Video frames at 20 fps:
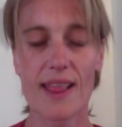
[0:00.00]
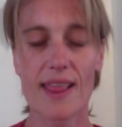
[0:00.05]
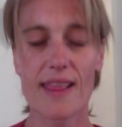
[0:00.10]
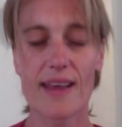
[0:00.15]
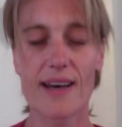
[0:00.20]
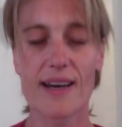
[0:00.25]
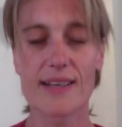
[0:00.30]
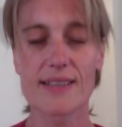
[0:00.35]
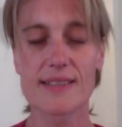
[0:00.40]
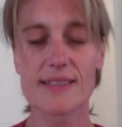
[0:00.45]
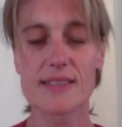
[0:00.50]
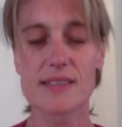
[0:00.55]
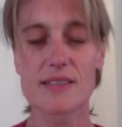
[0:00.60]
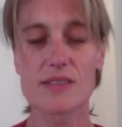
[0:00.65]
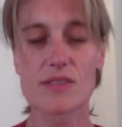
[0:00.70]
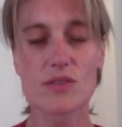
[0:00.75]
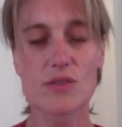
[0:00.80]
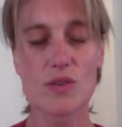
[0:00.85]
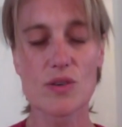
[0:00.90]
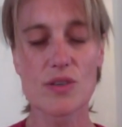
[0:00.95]
that
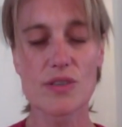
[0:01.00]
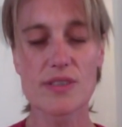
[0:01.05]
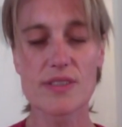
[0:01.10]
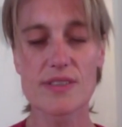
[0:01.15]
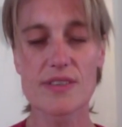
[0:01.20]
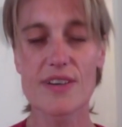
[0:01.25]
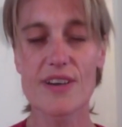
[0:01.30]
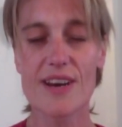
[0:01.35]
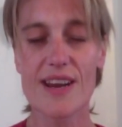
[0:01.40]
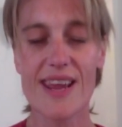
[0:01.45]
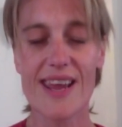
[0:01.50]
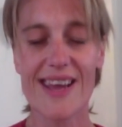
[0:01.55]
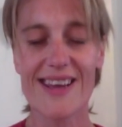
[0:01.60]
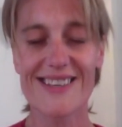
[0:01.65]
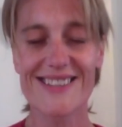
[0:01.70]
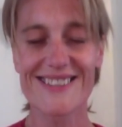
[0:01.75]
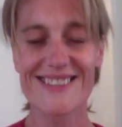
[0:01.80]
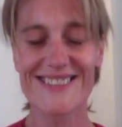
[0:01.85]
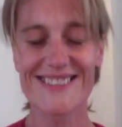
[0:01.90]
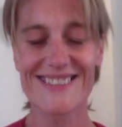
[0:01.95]
Source
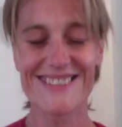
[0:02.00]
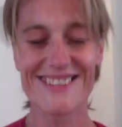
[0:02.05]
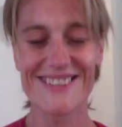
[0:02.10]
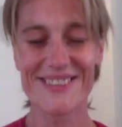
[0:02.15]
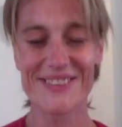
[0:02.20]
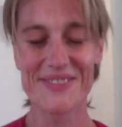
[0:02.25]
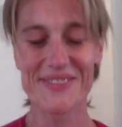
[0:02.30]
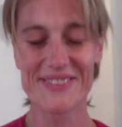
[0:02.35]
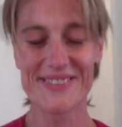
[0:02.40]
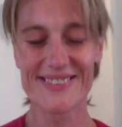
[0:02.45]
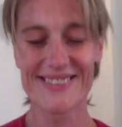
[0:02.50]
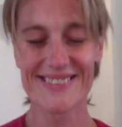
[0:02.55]
created you